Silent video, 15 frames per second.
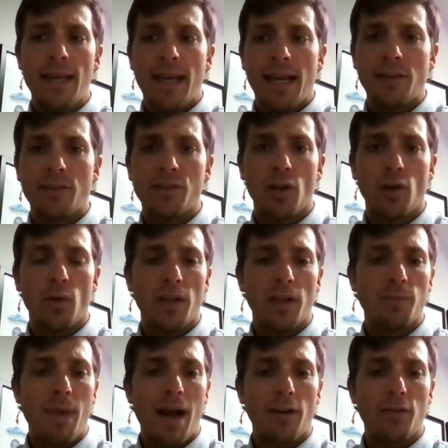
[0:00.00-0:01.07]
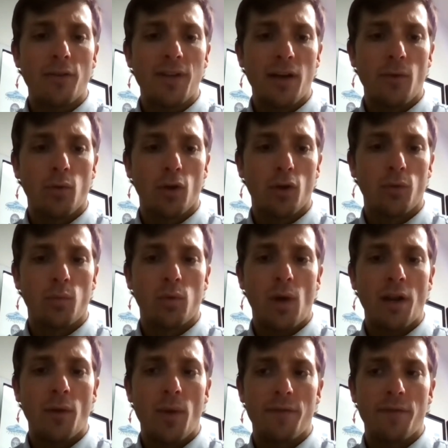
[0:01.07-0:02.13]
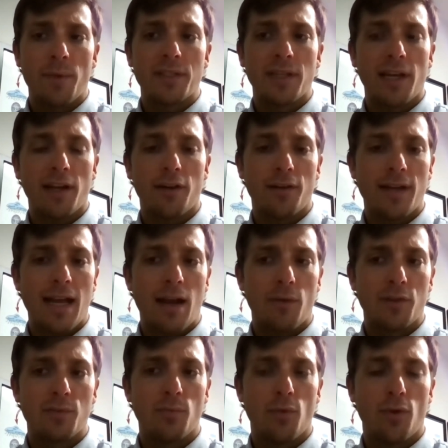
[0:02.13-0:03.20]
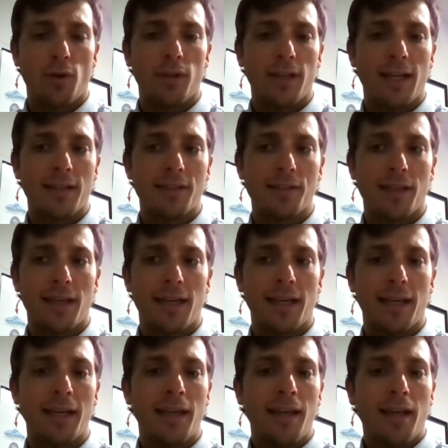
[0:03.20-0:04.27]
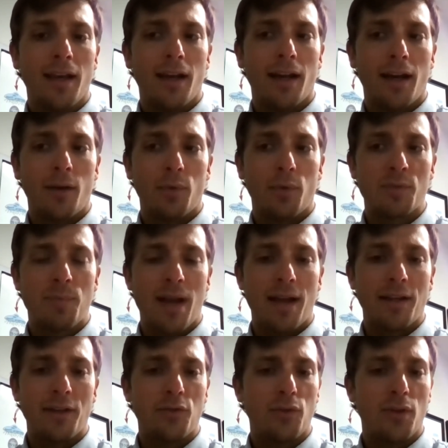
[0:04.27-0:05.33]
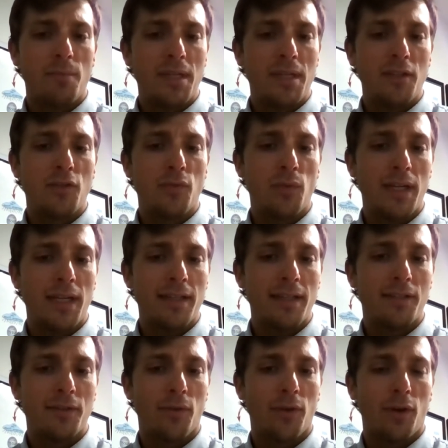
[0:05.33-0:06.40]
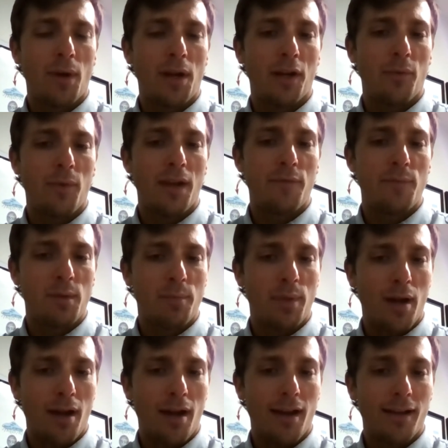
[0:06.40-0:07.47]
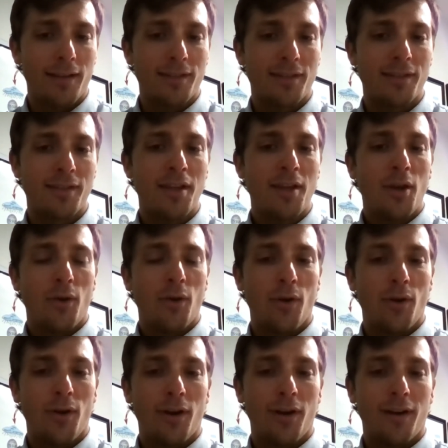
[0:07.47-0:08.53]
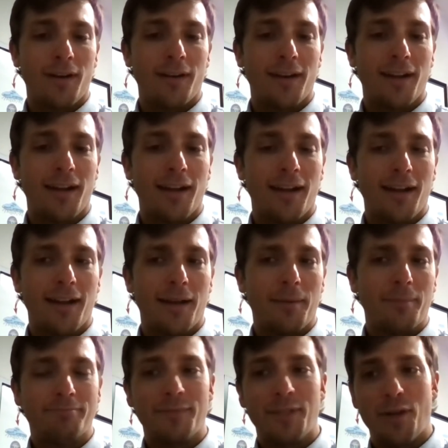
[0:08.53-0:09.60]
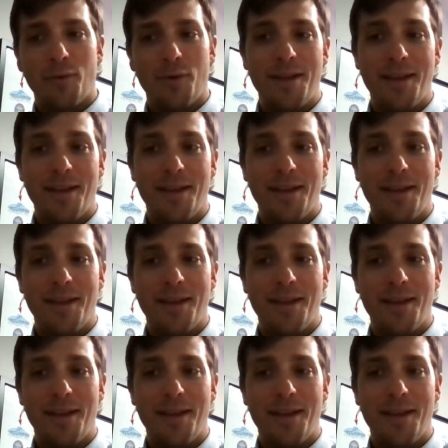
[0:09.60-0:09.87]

and so in modern day world running away from a tiger now is more or less like uh, responding to a mean tweet or running away from your boss or um, you know